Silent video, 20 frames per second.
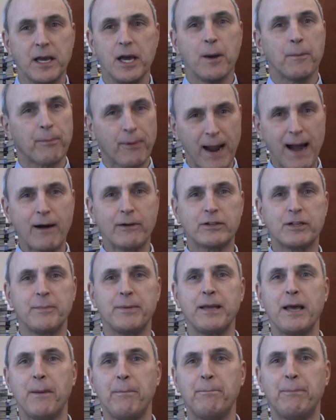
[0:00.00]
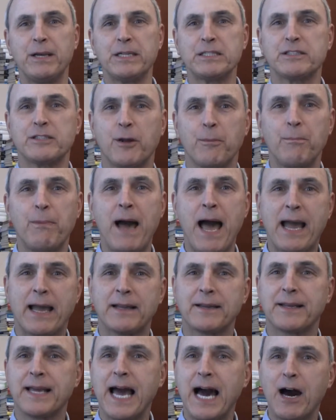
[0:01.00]
proud to be a
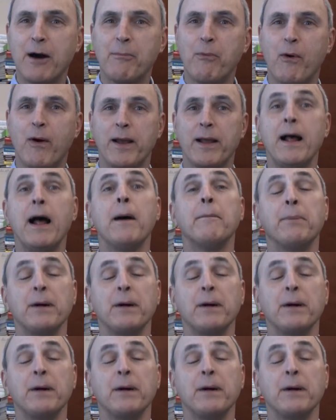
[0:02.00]
pistol-packing cowboy,